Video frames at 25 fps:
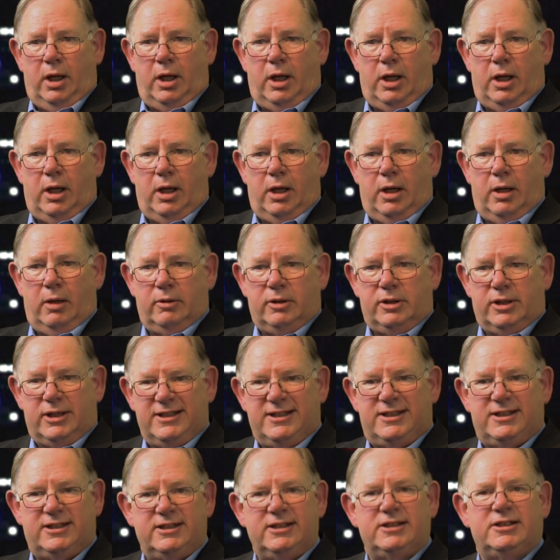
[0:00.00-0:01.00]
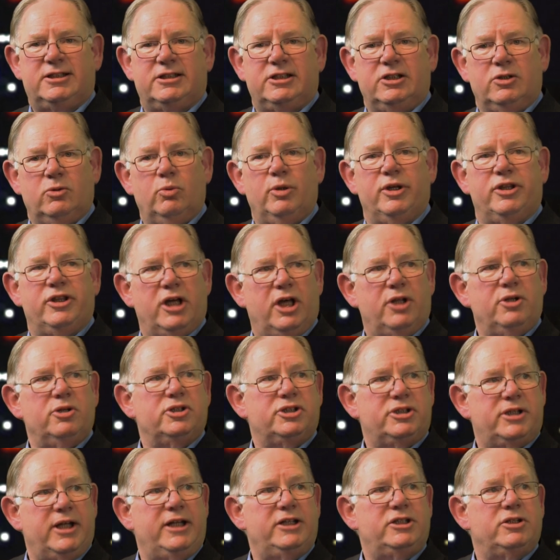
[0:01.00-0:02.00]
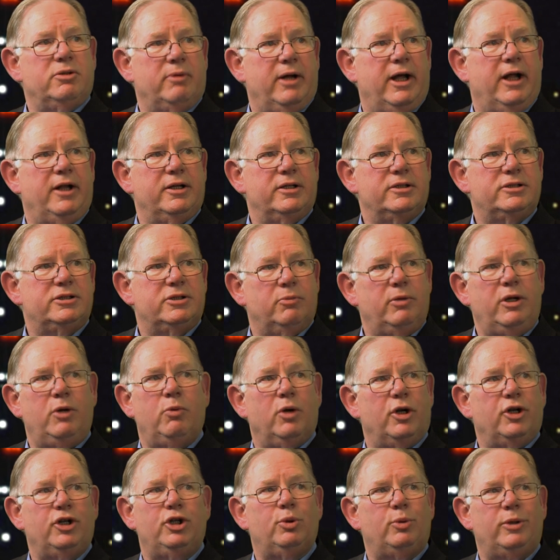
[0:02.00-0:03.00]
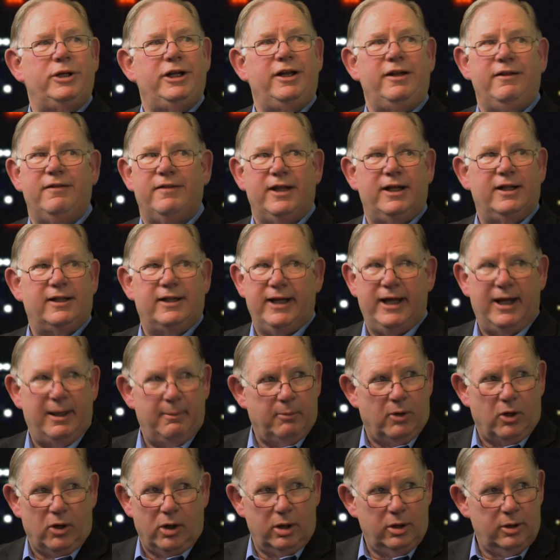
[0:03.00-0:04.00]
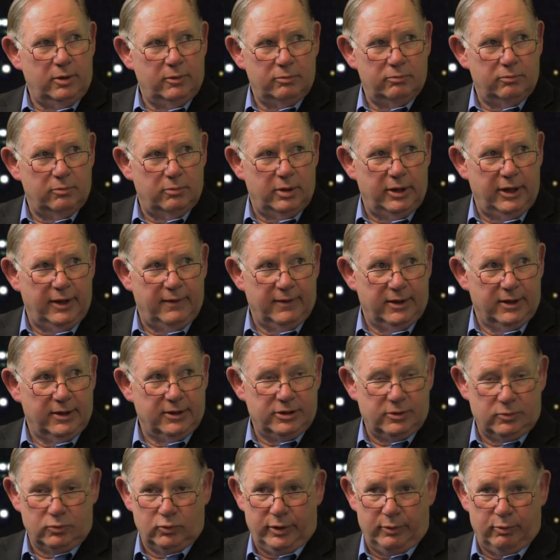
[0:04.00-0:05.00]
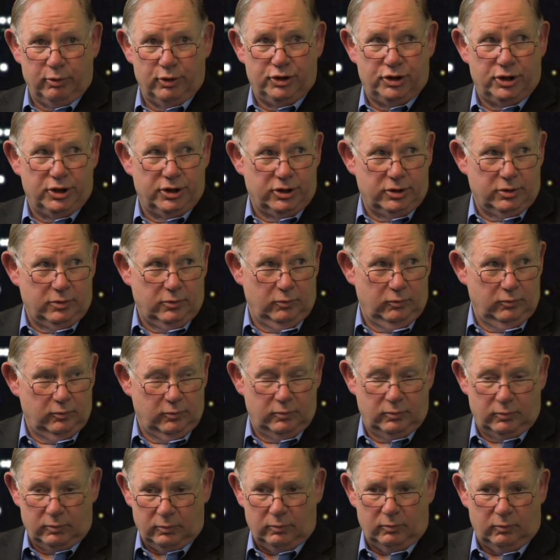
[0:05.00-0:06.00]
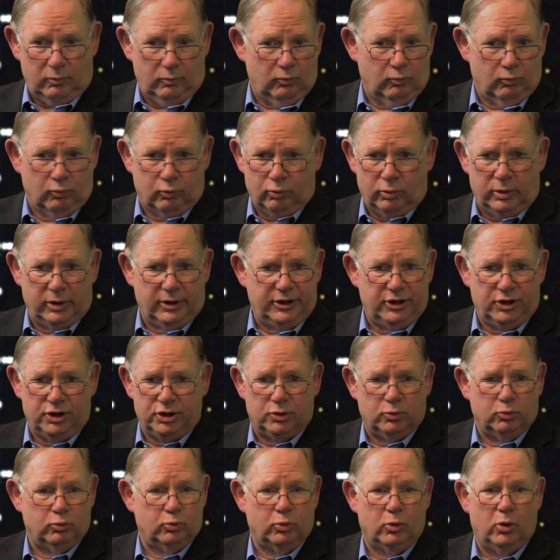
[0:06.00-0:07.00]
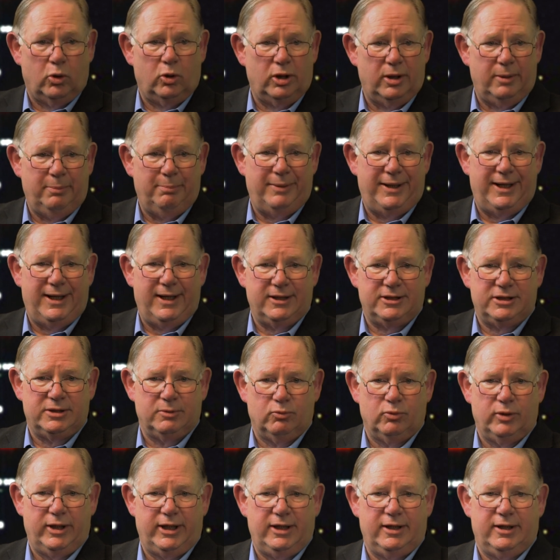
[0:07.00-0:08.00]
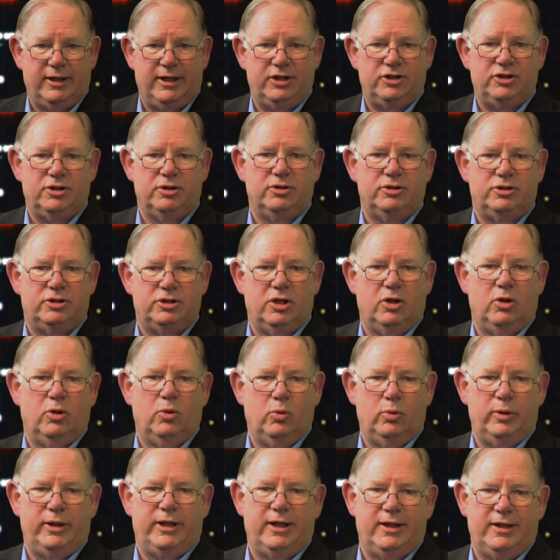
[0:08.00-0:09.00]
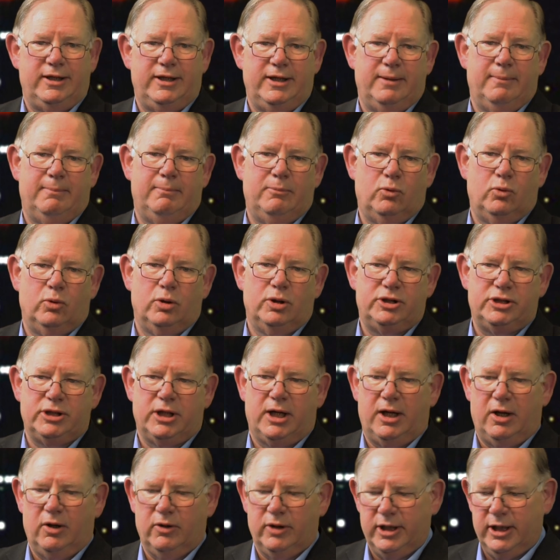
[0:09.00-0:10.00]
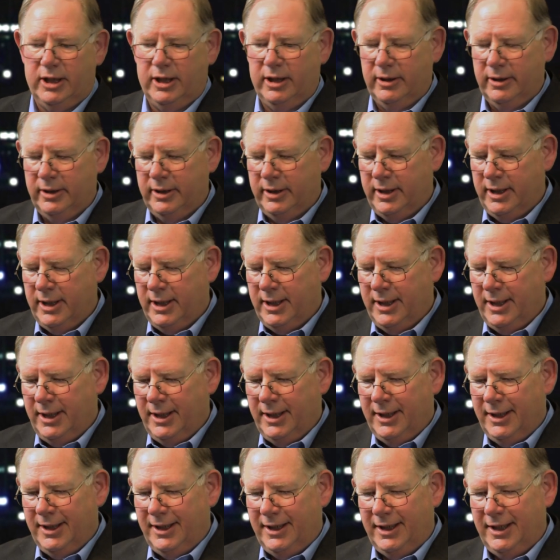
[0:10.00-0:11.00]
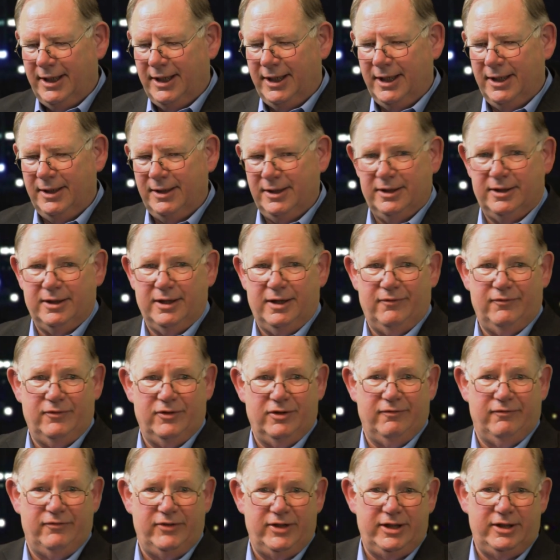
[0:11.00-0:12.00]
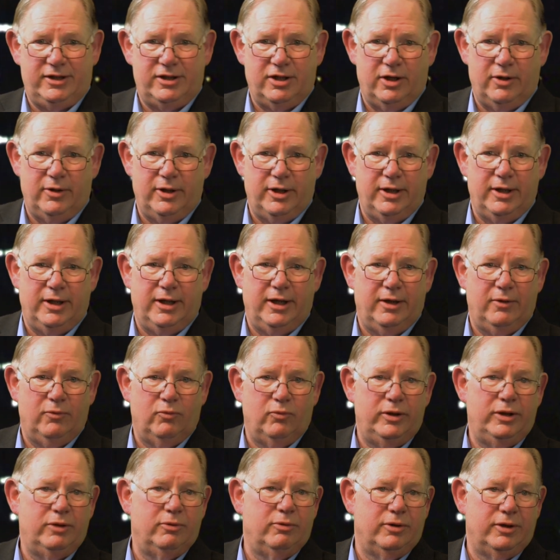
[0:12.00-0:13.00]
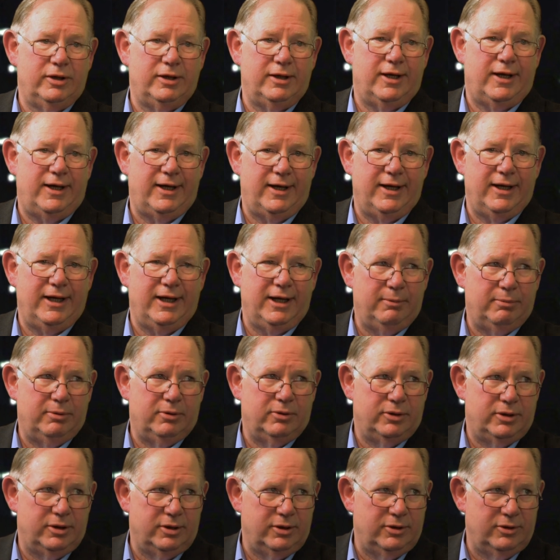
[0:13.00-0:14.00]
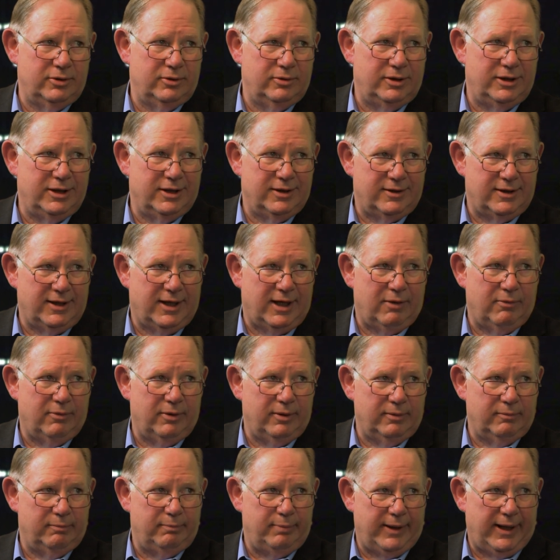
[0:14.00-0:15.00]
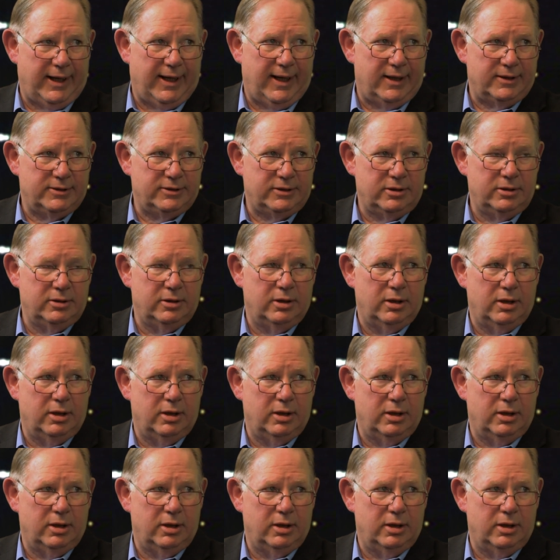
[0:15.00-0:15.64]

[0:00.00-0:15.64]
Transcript: uh, consistent with other states around us. So we weren't doing anything landmark in this. We were just really just rolling back some regulations so we could get more child care and the governor vetoed it, and we were not able to get that one passed.